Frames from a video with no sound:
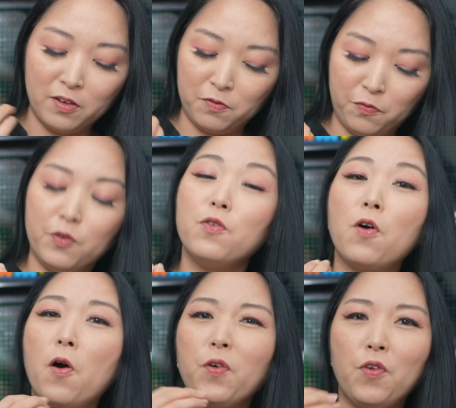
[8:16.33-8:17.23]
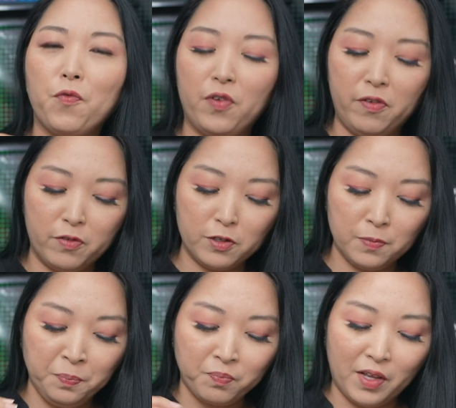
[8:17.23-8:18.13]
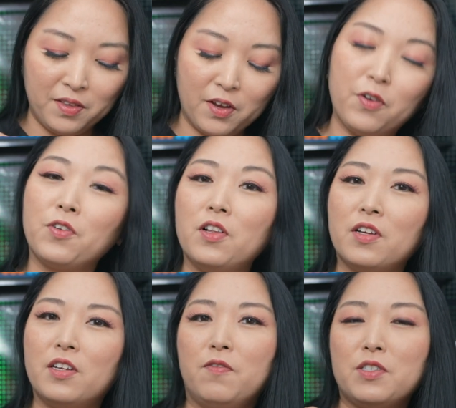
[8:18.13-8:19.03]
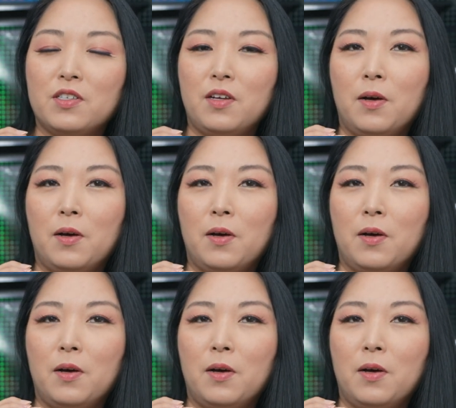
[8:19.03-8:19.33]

feel all the flavors and the granola gives